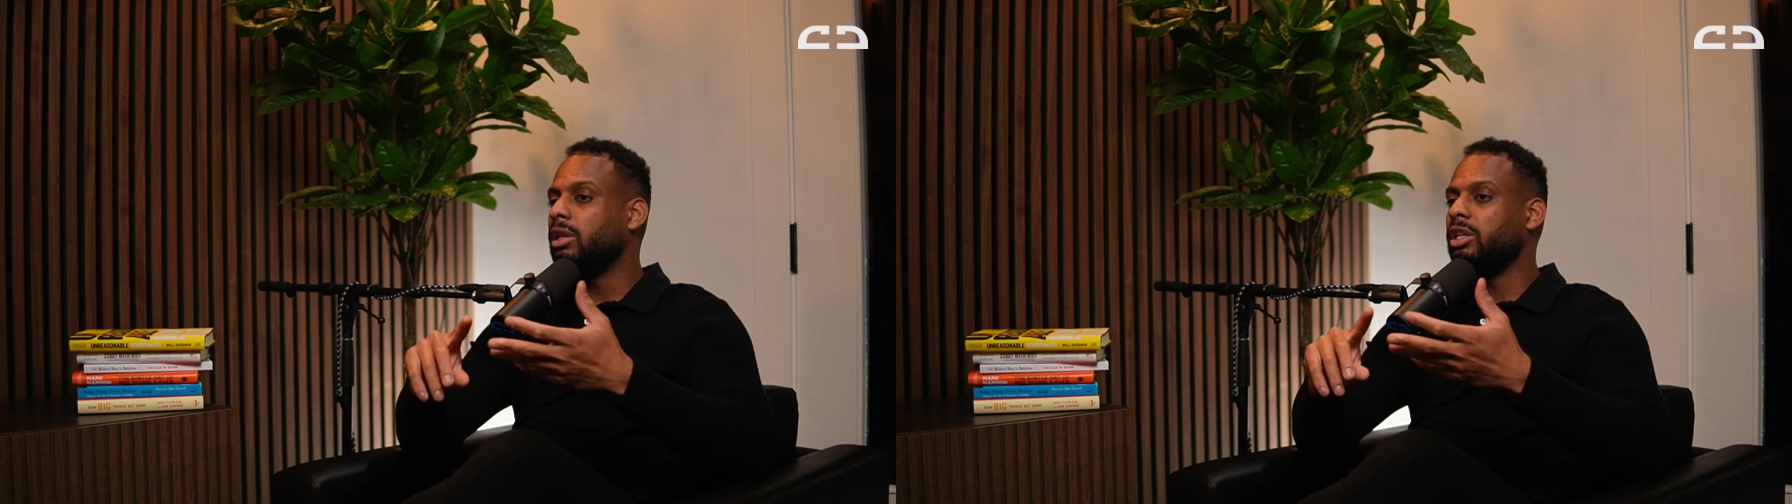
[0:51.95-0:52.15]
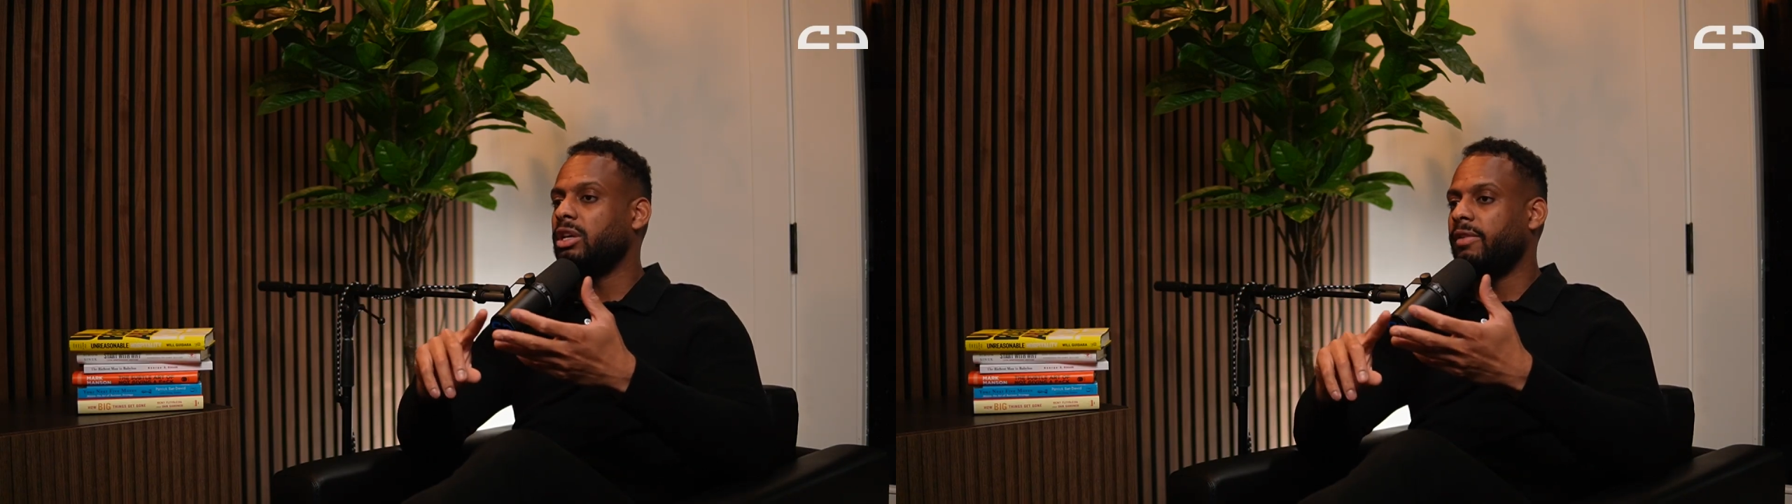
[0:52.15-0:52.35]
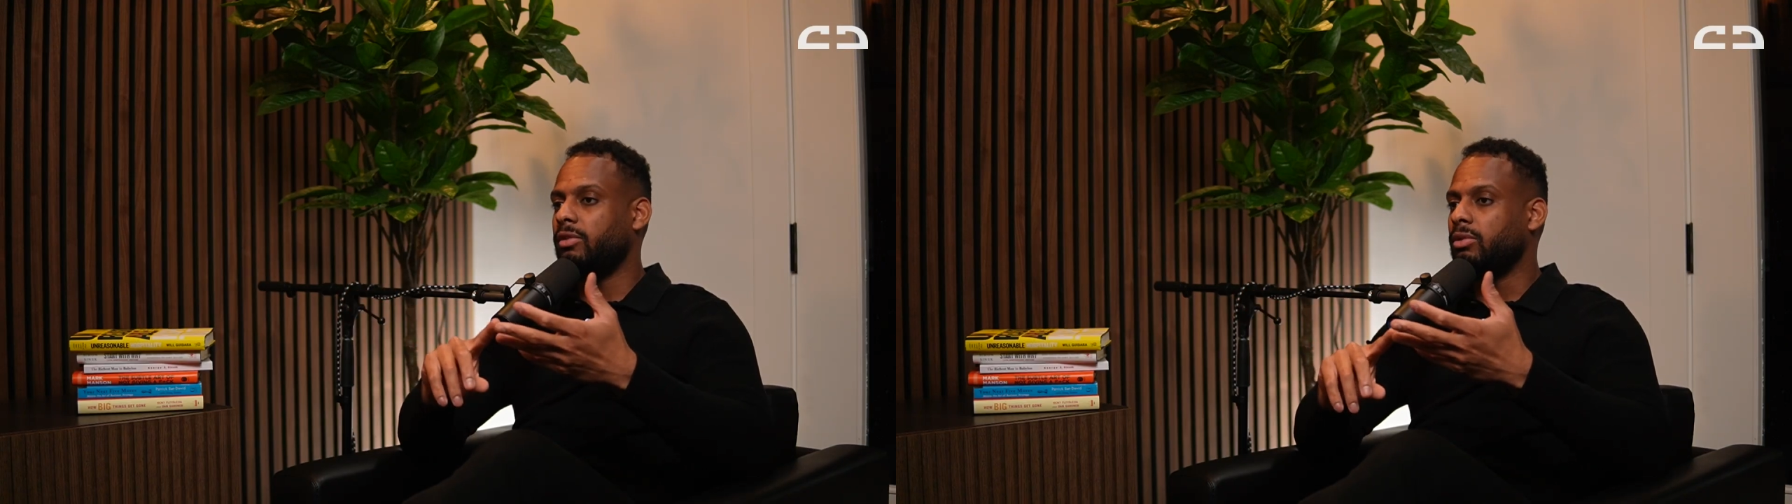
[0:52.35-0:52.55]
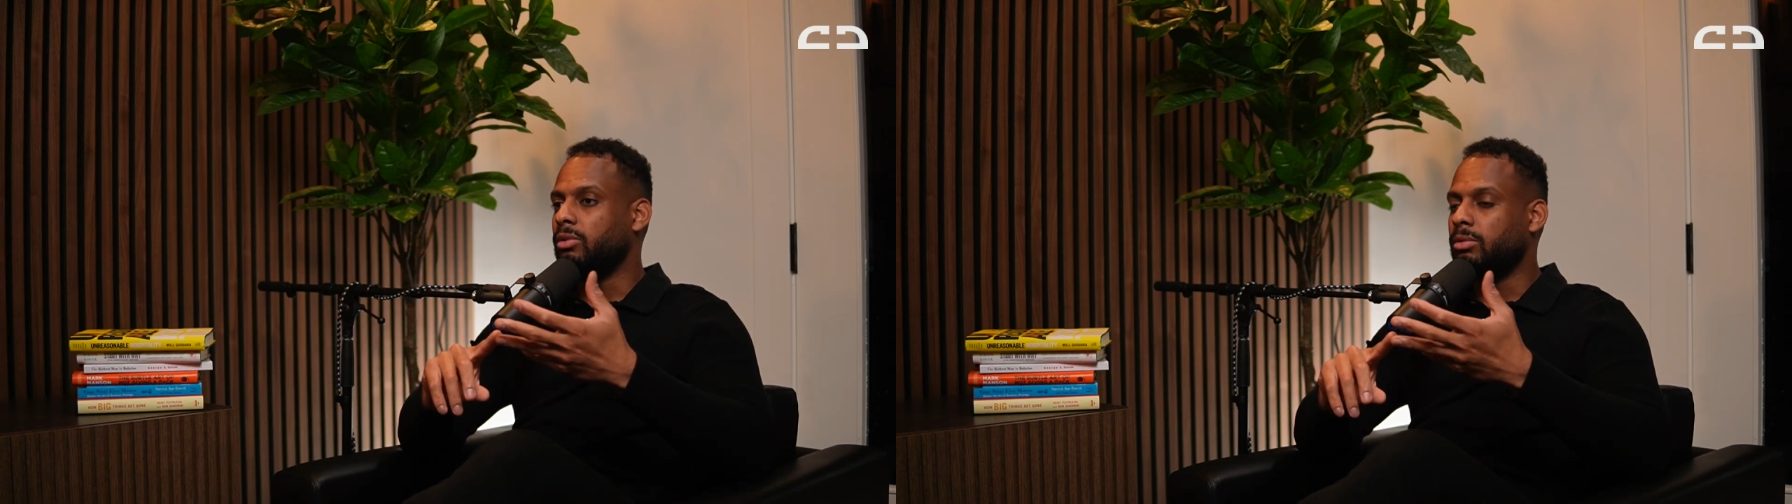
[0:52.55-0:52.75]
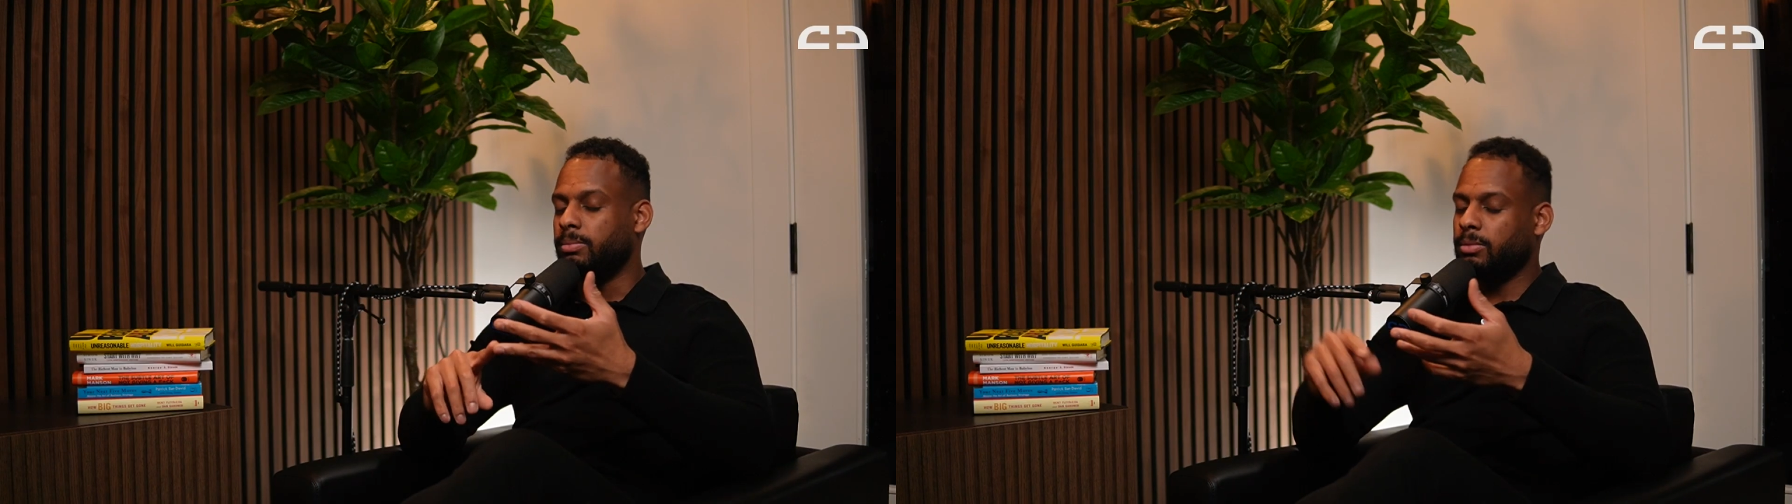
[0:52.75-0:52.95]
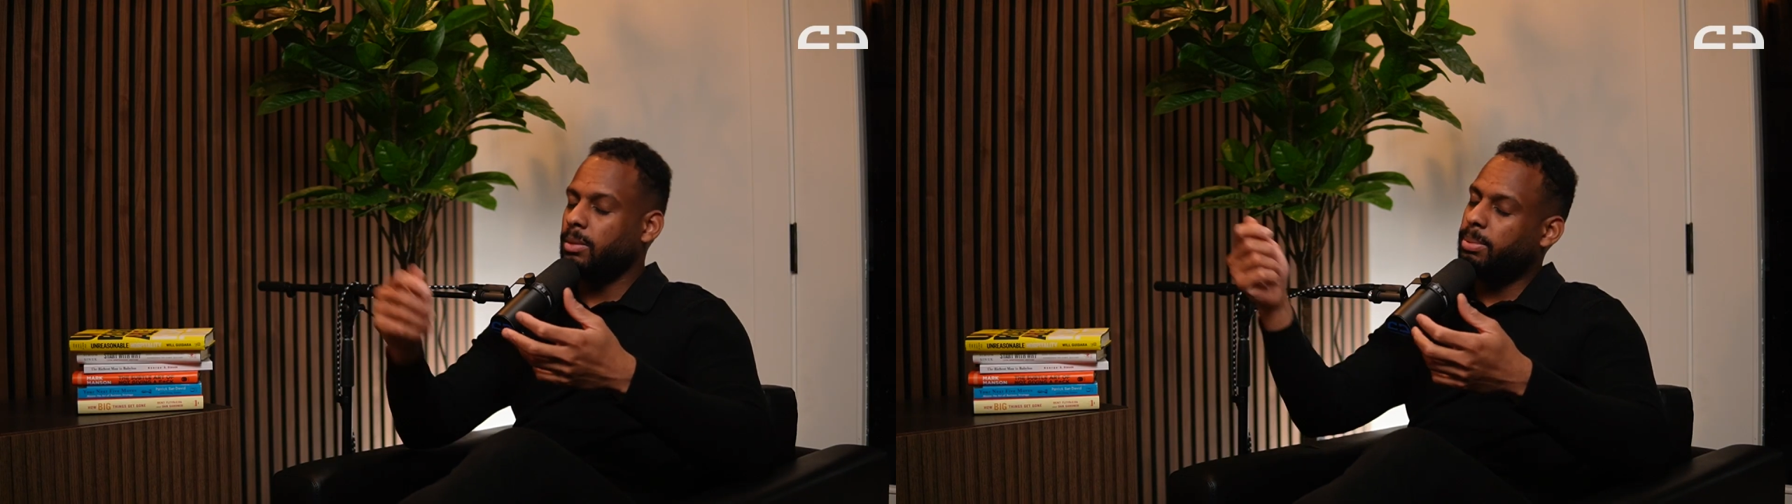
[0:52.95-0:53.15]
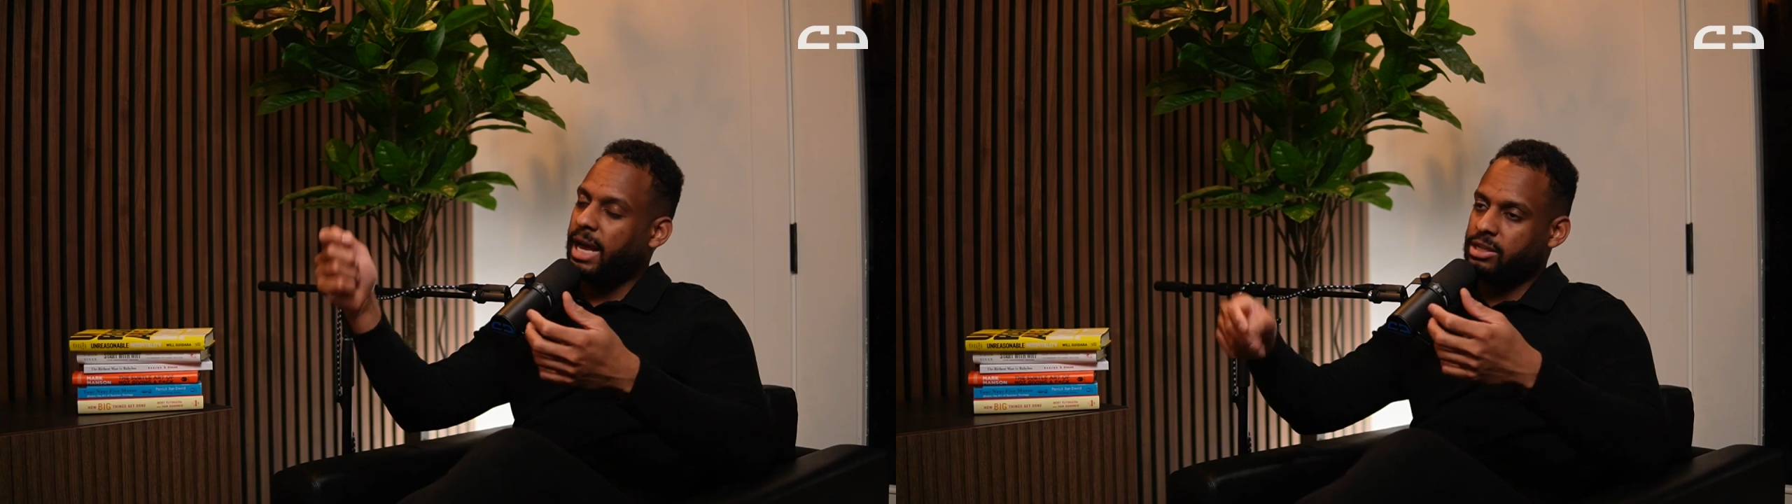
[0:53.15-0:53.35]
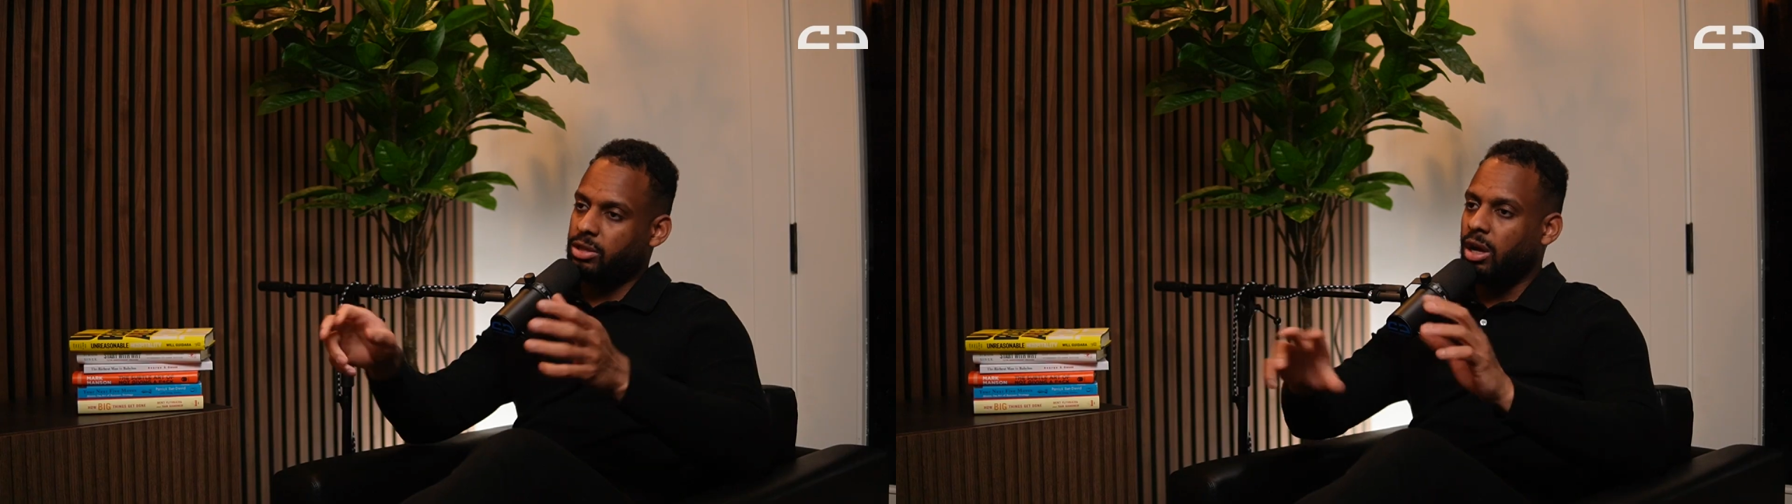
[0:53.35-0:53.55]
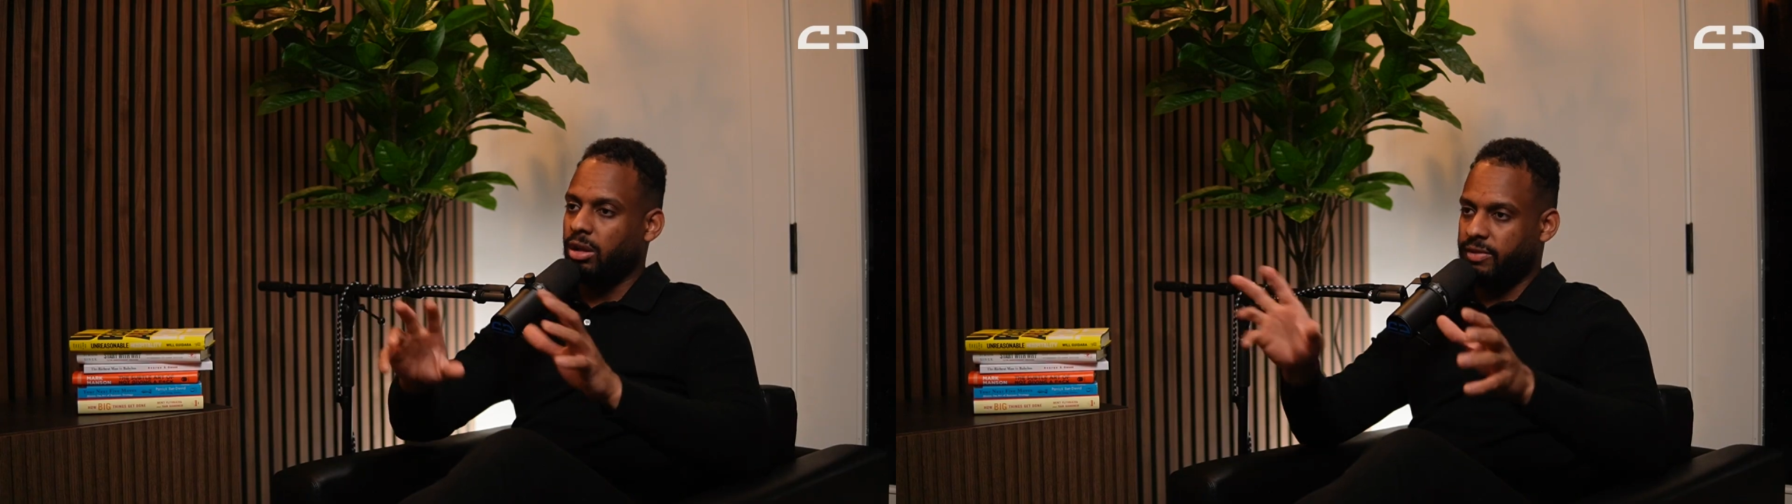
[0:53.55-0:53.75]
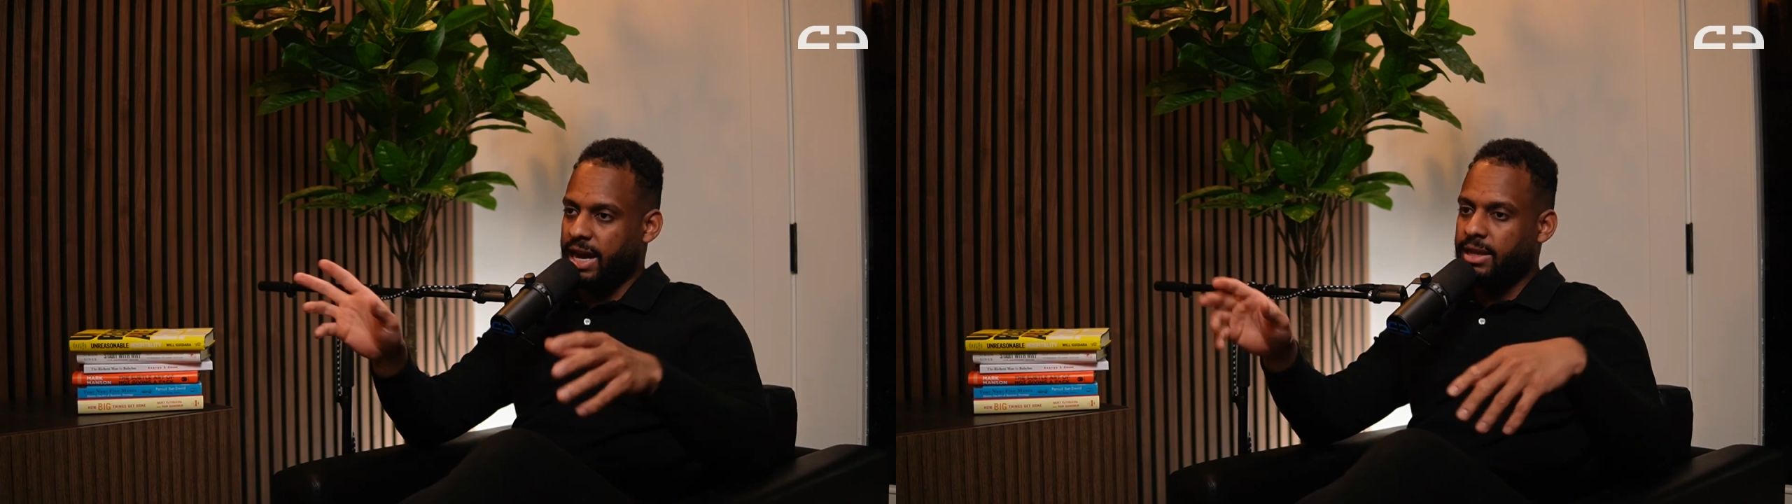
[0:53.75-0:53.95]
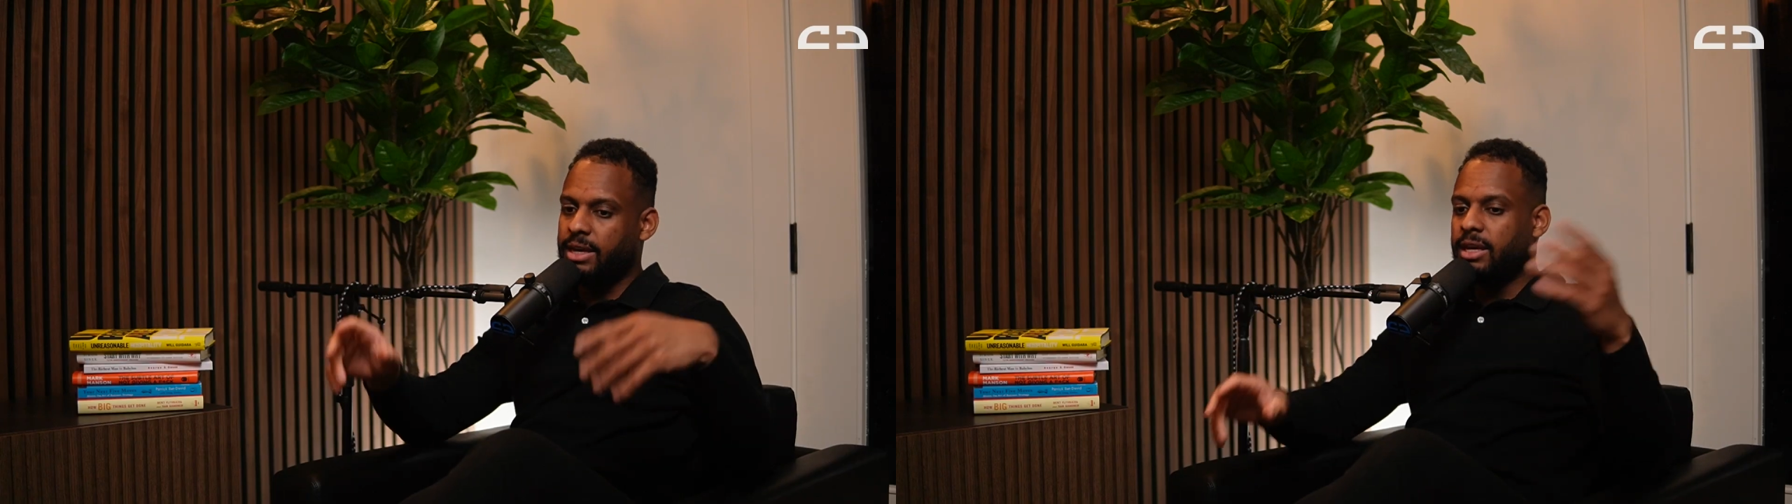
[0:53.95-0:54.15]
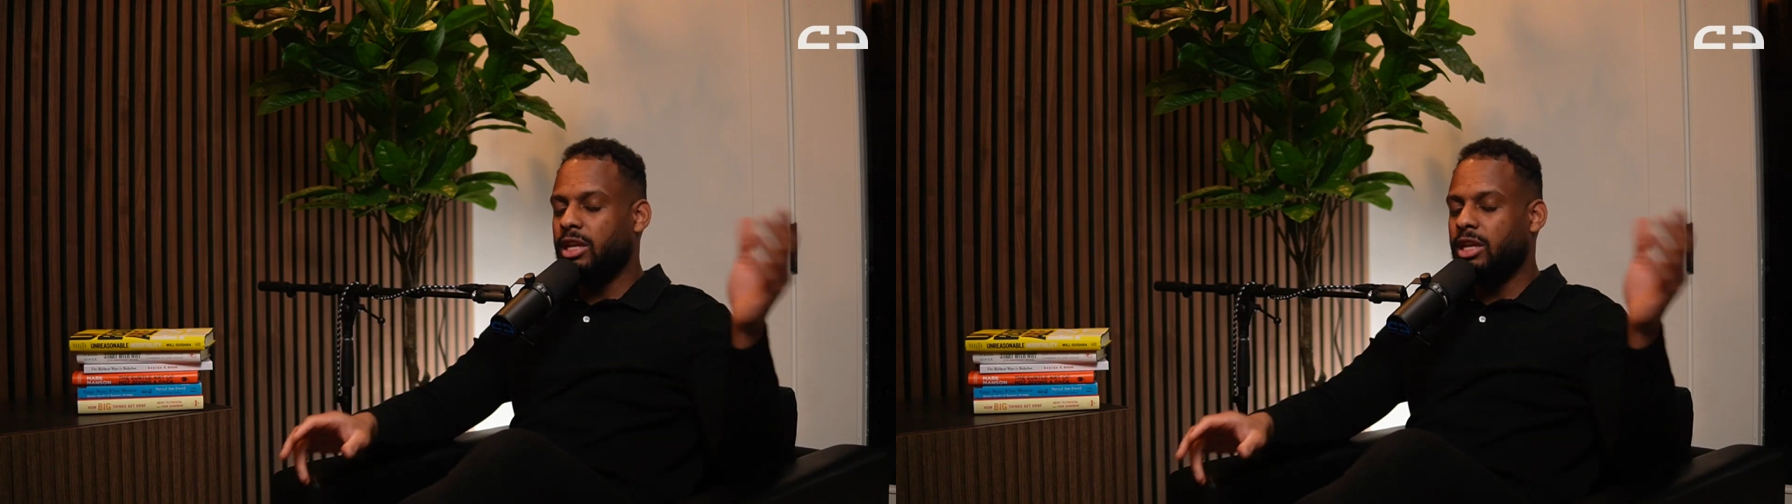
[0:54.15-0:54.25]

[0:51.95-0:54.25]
then you have your plaster, all of that.